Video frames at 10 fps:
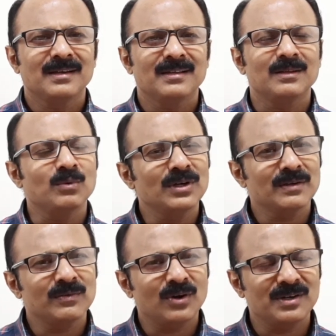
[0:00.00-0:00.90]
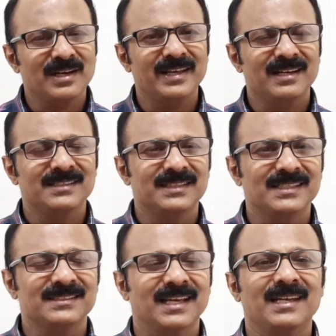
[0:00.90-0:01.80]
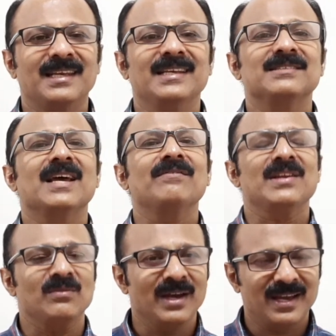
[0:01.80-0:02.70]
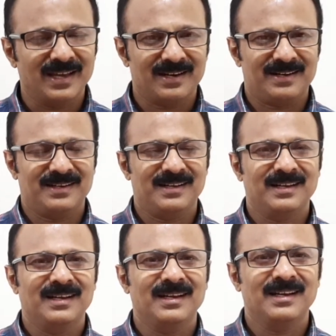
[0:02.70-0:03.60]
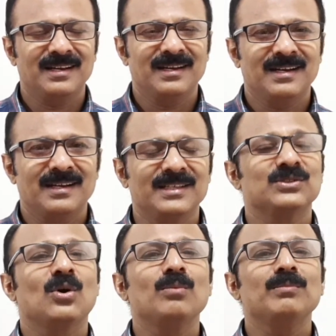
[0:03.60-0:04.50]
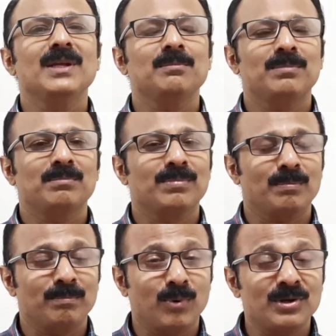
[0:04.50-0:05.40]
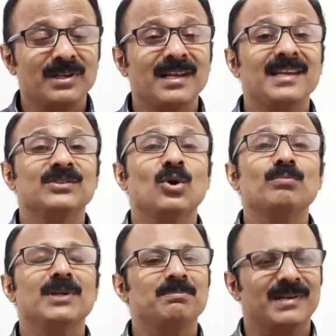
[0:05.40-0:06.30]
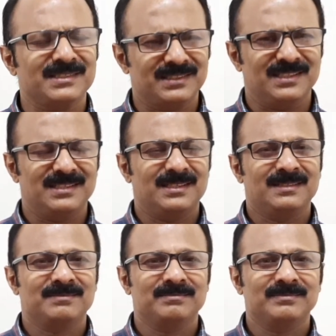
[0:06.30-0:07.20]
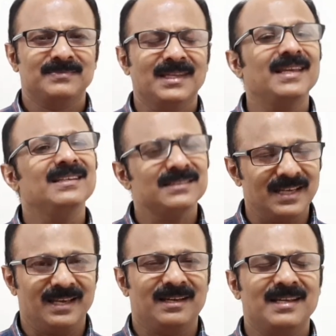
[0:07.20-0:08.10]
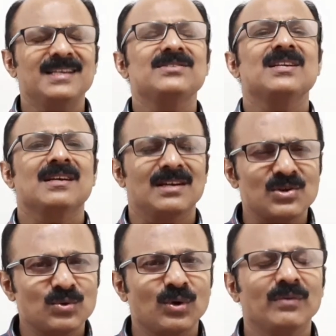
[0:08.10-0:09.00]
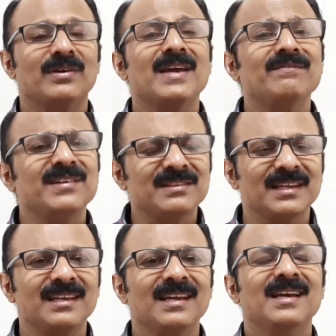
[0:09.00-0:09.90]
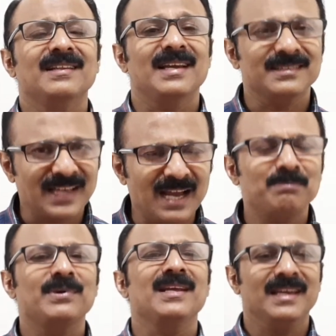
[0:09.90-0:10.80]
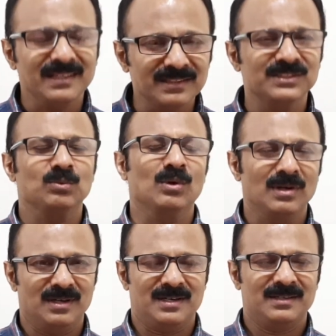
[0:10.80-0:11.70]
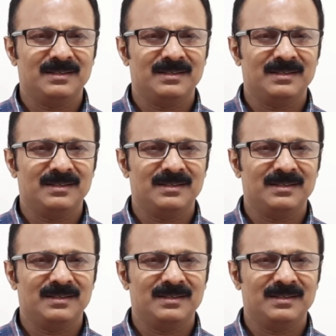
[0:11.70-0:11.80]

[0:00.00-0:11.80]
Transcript: The Word of God clearly says that He is everywhere. He is omnipotent and He is omnipresent. He is here. He is in control of everything that is happening in this world.